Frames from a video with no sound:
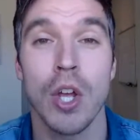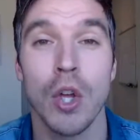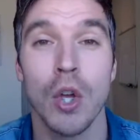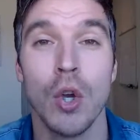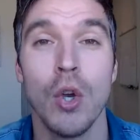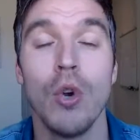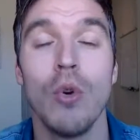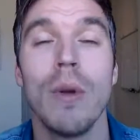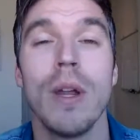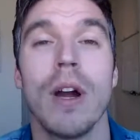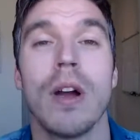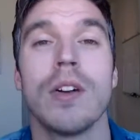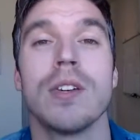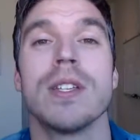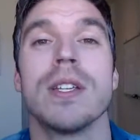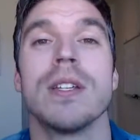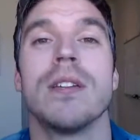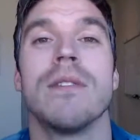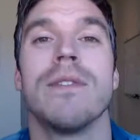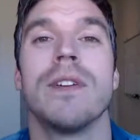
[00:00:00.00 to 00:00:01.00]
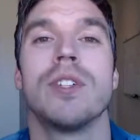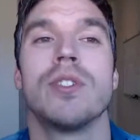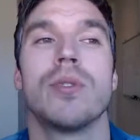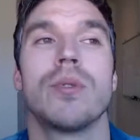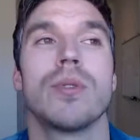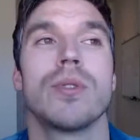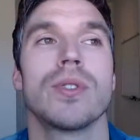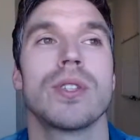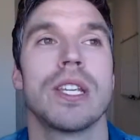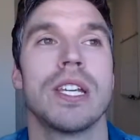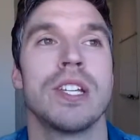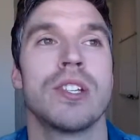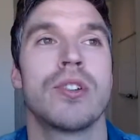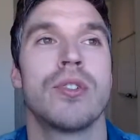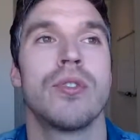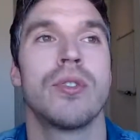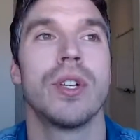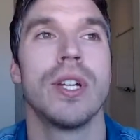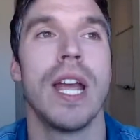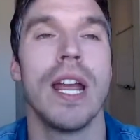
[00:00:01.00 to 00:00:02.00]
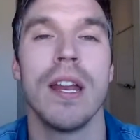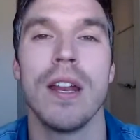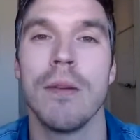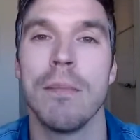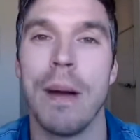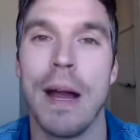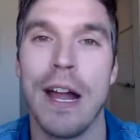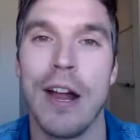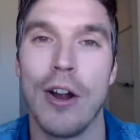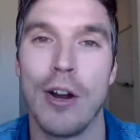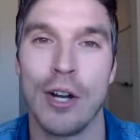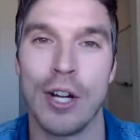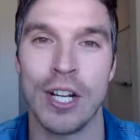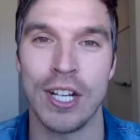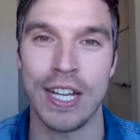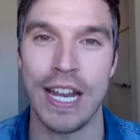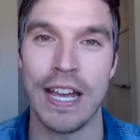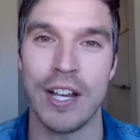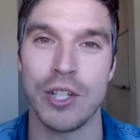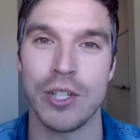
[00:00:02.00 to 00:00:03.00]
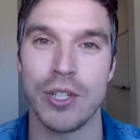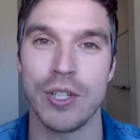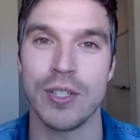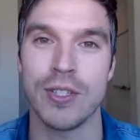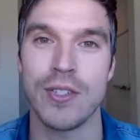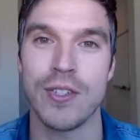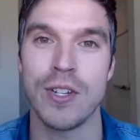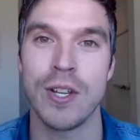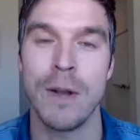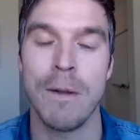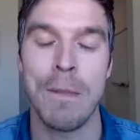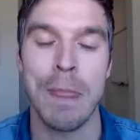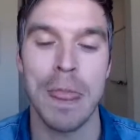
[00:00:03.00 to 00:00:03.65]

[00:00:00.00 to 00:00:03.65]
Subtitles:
Who we are as individuals is created by our connections.